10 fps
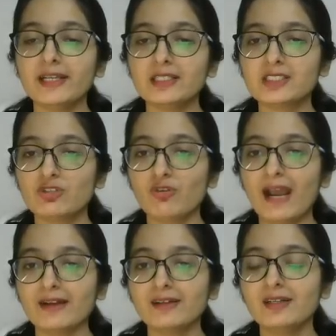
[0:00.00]

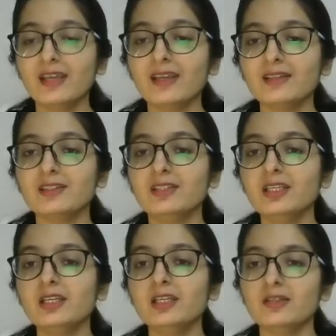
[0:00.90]
extracting
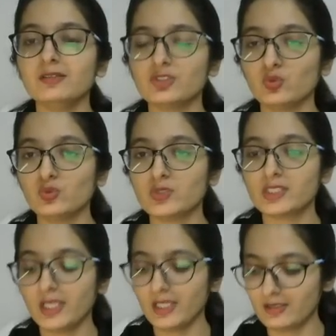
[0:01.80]
the
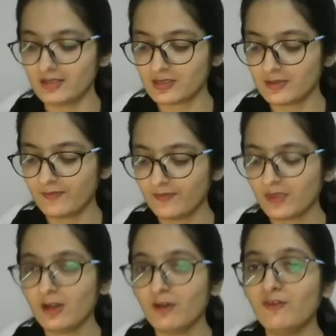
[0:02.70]
resources
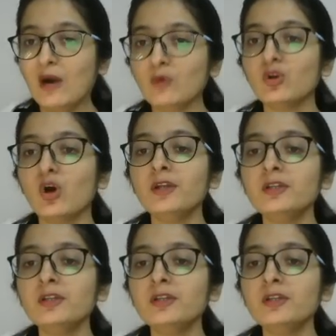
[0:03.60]
found on